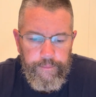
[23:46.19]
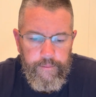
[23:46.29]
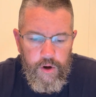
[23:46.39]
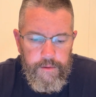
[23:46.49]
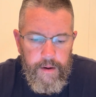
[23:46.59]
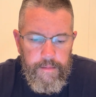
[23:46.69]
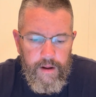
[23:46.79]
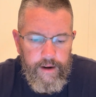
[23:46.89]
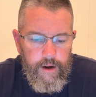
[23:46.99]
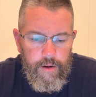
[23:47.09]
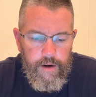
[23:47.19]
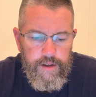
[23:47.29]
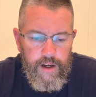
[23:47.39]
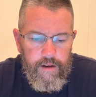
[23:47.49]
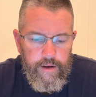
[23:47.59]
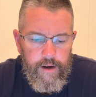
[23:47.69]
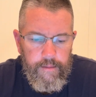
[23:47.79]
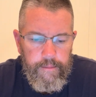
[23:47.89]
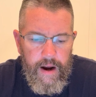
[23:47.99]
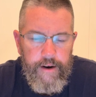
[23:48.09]
Most people I know, they're selling their
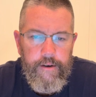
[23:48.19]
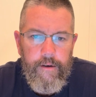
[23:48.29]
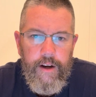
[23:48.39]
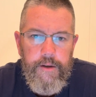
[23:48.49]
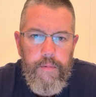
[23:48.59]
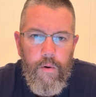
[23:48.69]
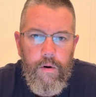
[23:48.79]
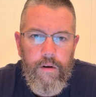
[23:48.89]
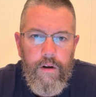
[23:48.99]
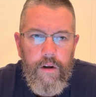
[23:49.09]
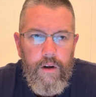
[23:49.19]
pasture raised pork